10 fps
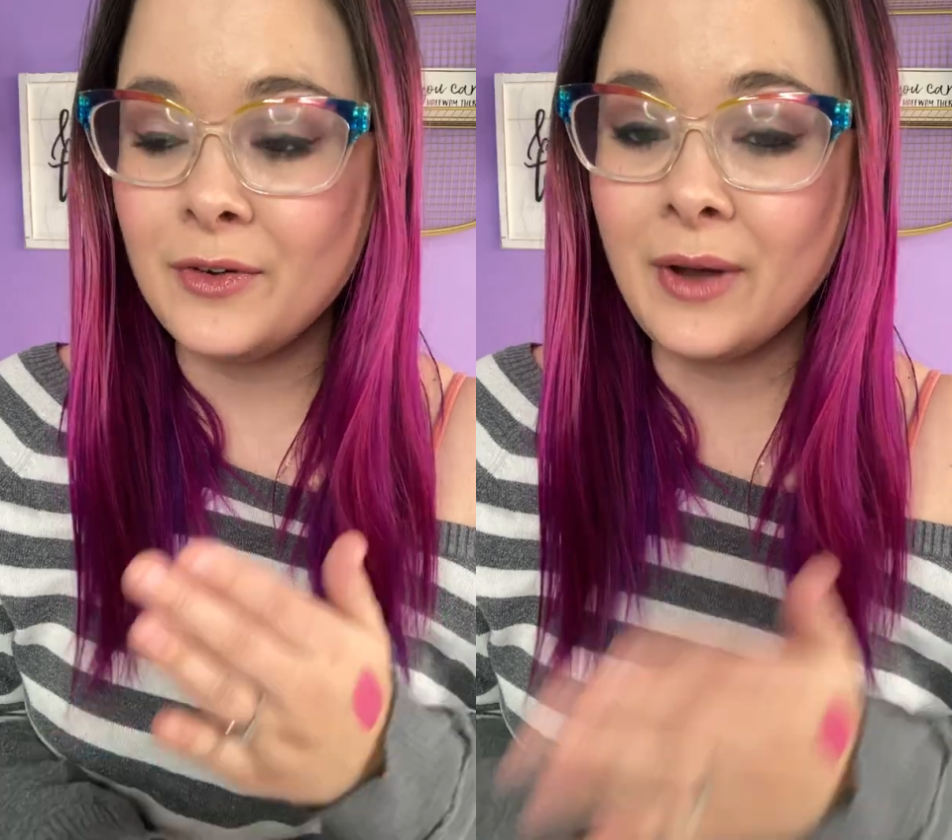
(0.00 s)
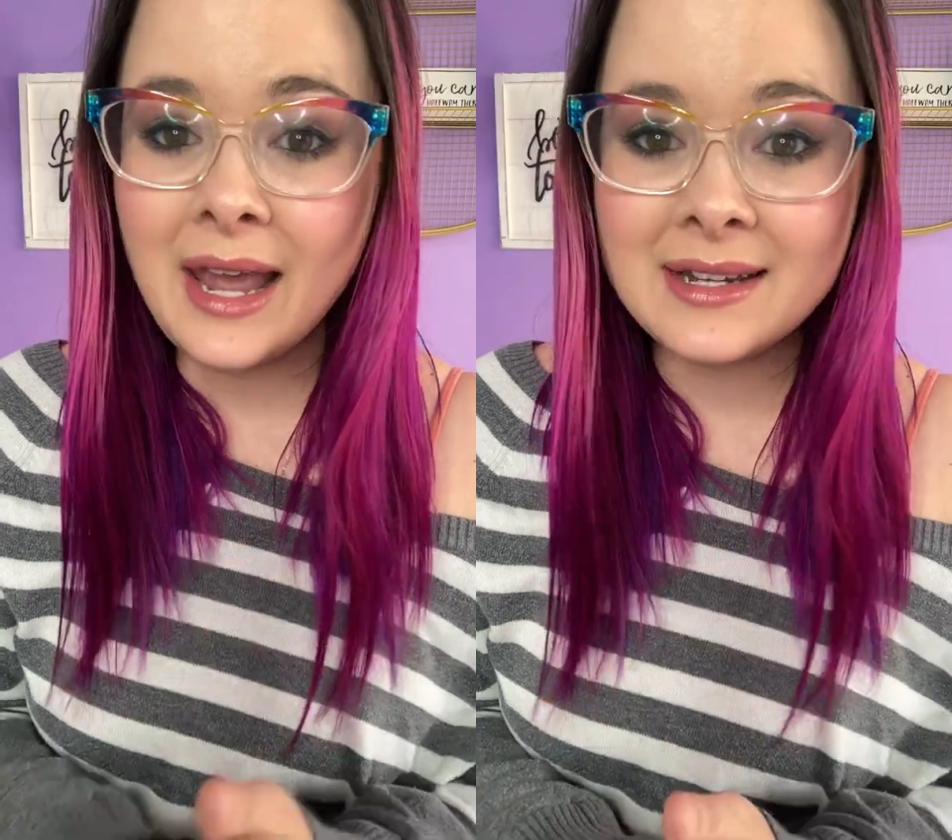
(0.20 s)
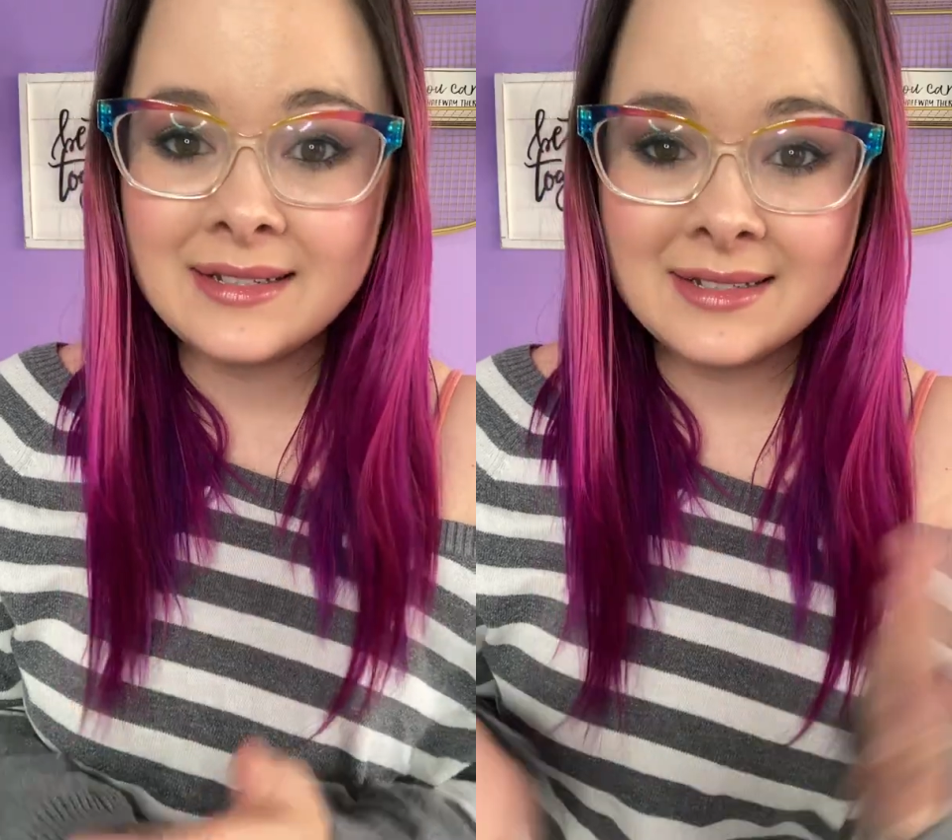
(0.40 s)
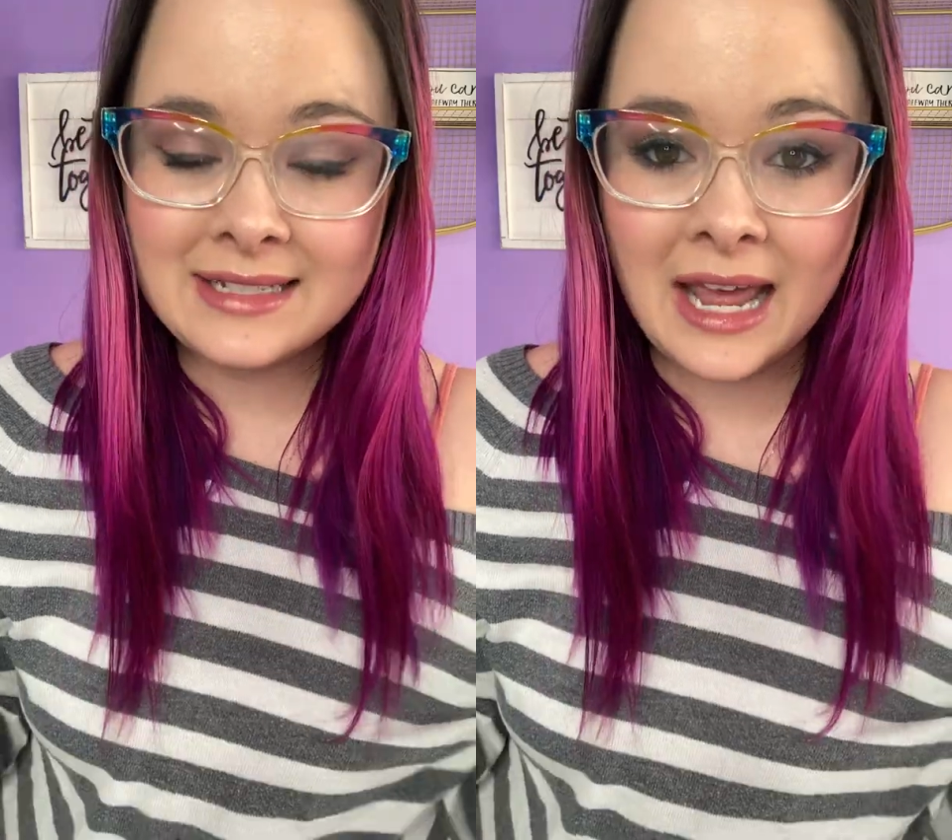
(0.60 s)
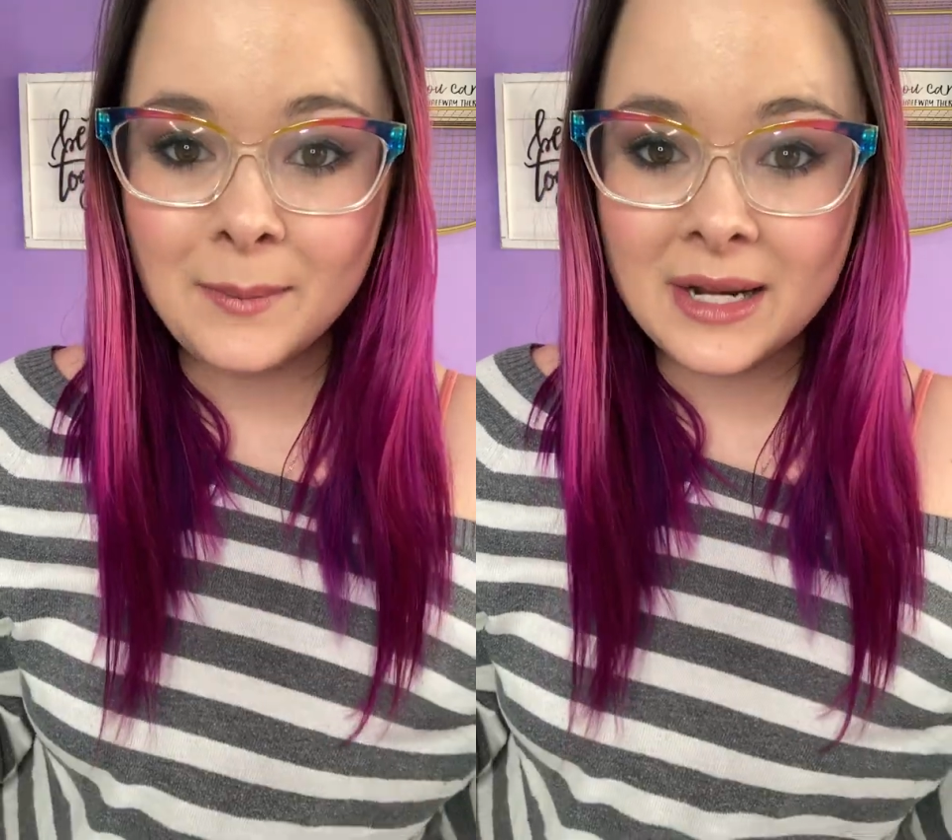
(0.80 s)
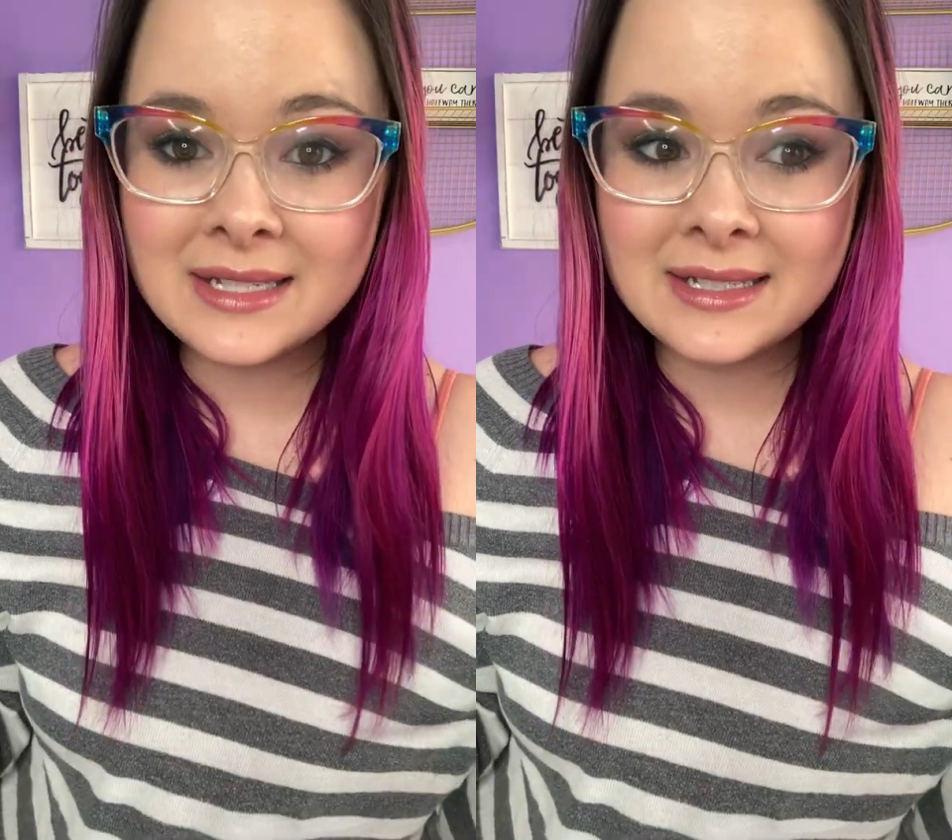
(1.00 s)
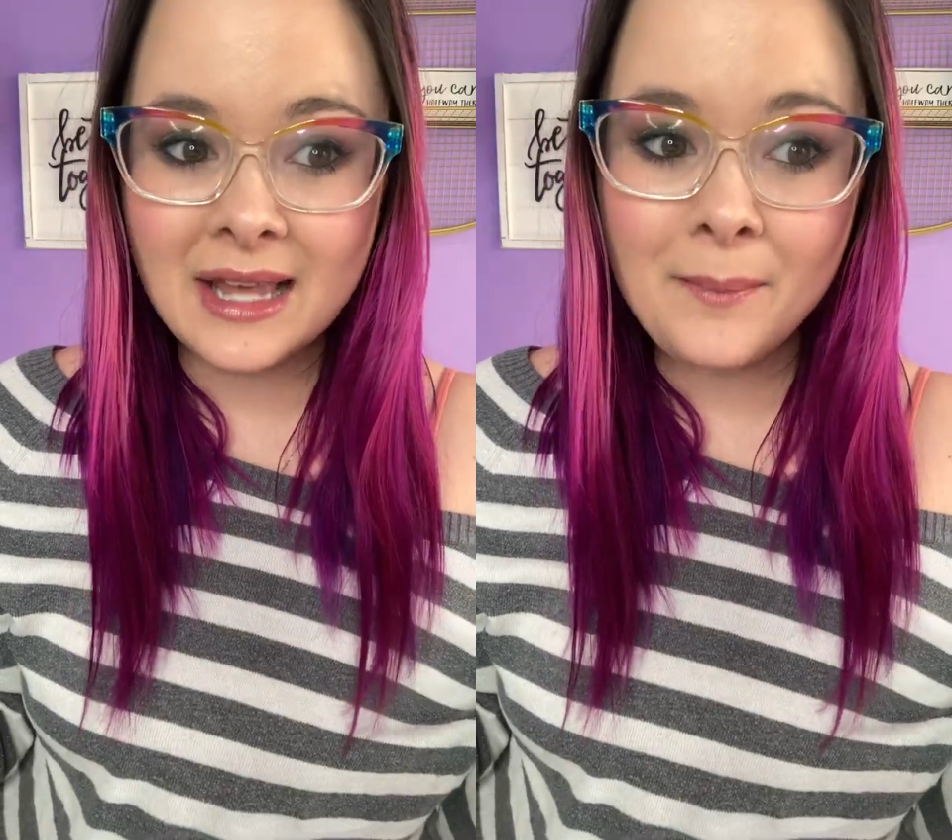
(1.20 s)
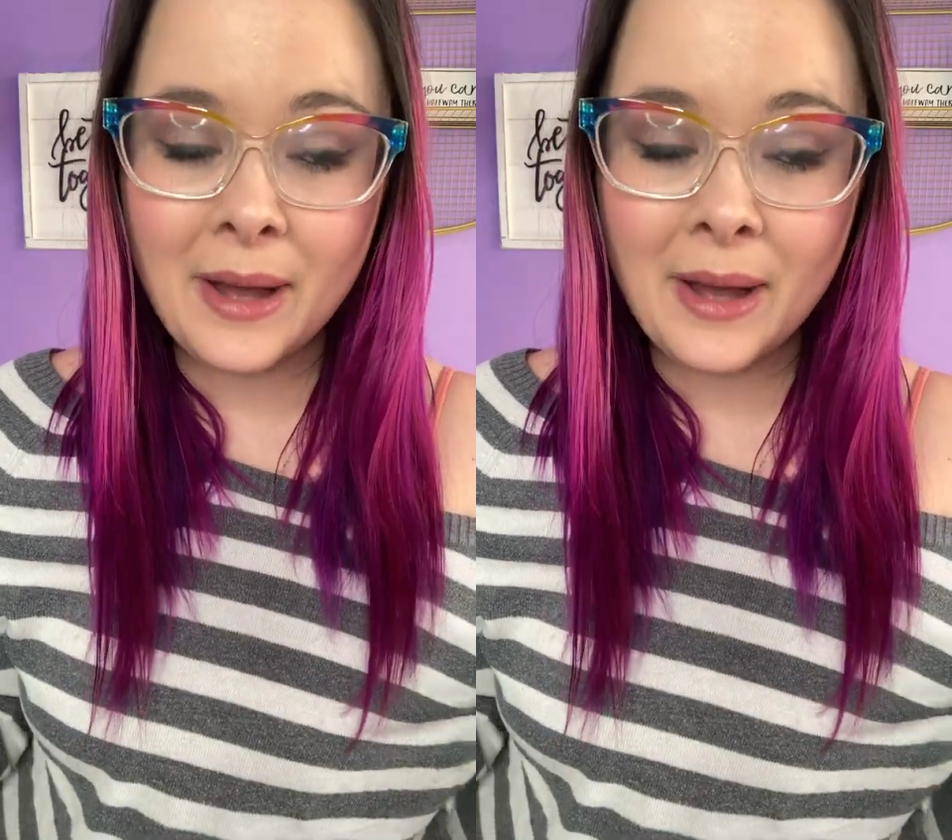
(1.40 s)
okay, 10 minutes is up.